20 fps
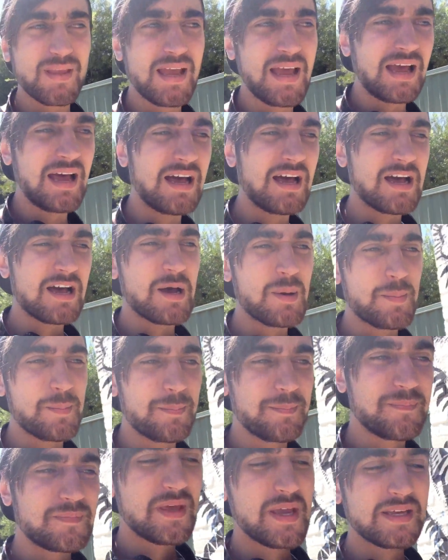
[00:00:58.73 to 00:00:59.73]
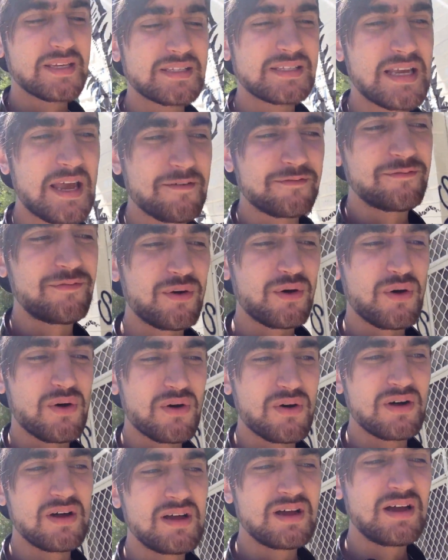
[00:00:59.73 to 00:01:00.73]
um, except
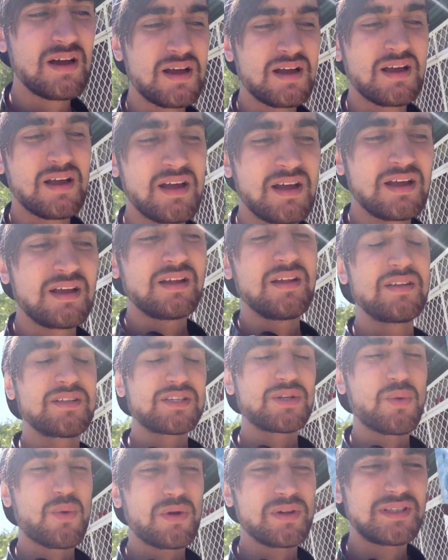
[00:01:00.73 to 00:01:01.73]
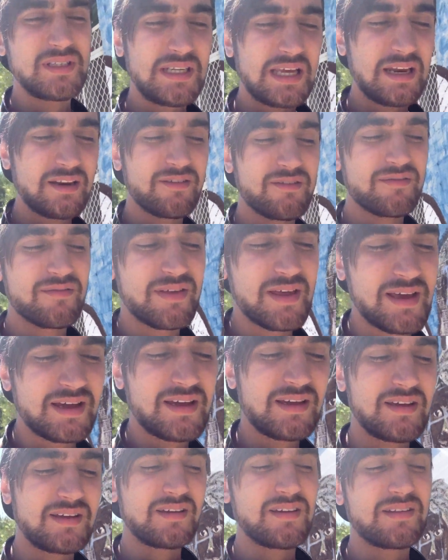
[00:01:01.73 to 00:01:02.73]
for towards the end of
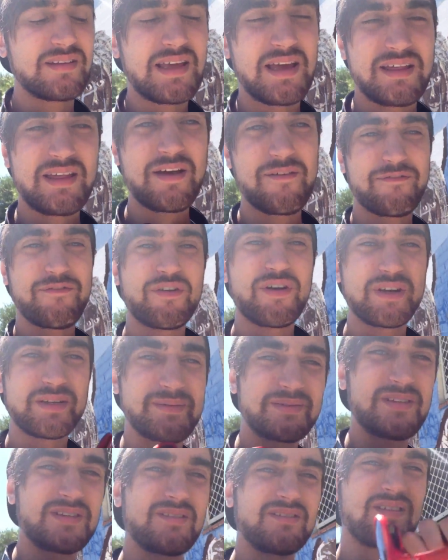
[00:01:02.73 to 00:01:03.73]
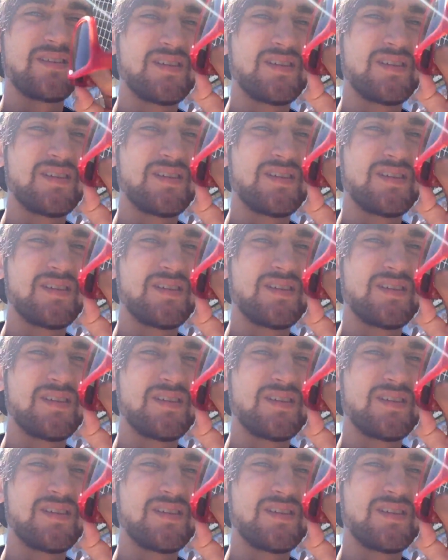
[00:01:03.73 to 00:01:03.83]
the that, that first